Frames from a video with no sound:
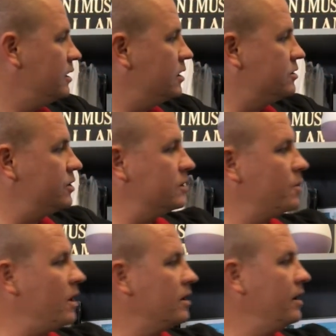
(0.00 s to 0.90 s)
constricts
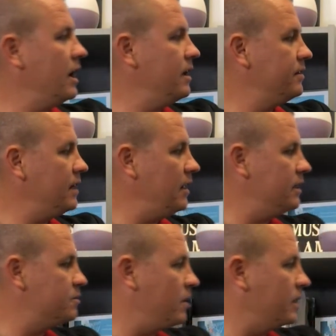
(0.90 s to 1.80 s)
bronchi,
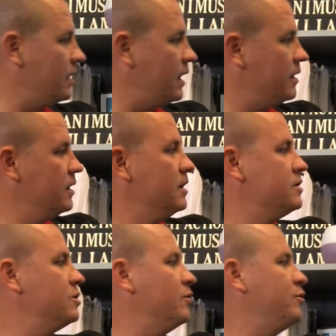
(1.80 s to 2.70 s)
dilates bronchi.
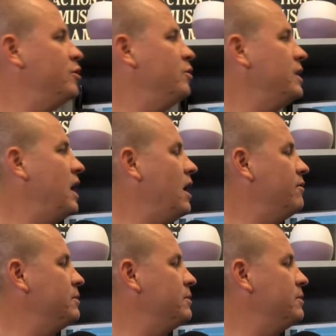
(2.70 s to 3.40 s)
So if you now have a